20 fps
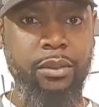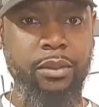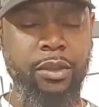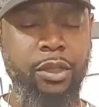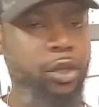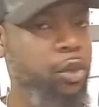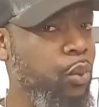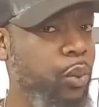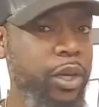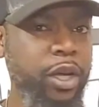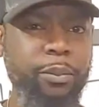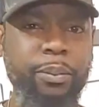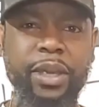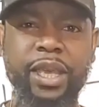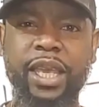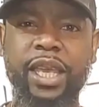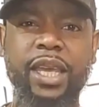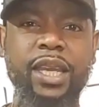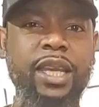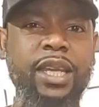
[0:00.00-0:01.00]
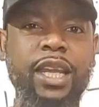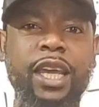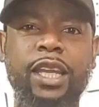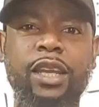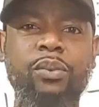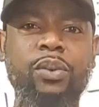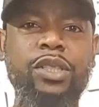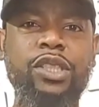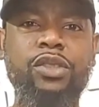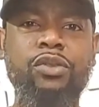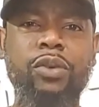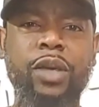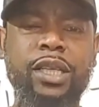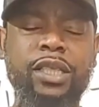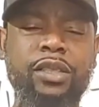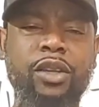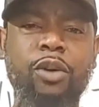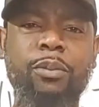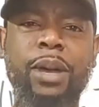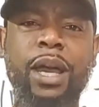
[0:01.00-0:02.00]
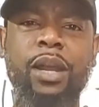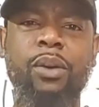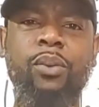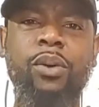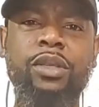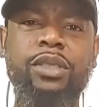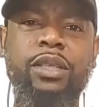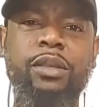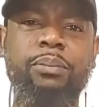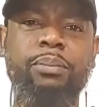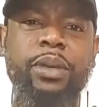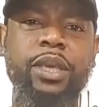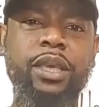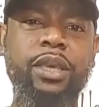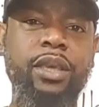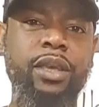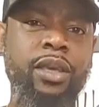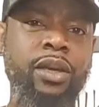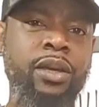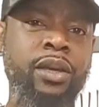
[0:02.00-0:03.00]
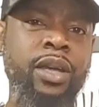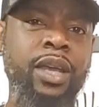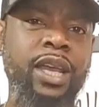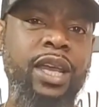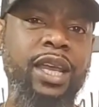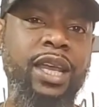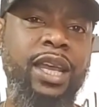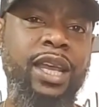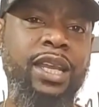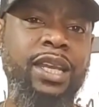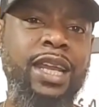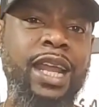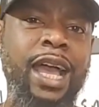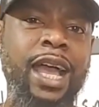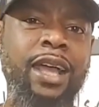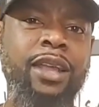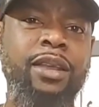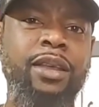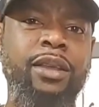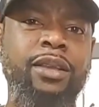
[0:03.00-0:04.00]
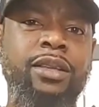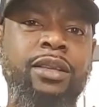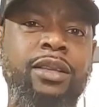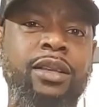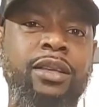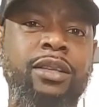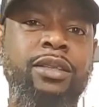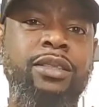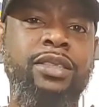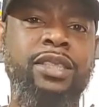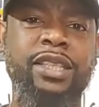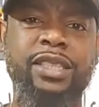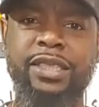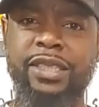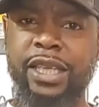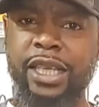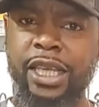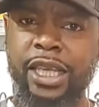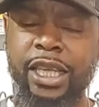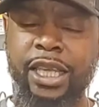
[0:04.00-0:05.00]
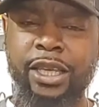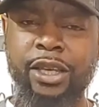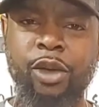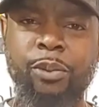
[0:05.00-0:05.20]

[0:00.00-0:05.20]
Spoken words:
You will be inundated with stress. Nobody wants to be here and not succeed.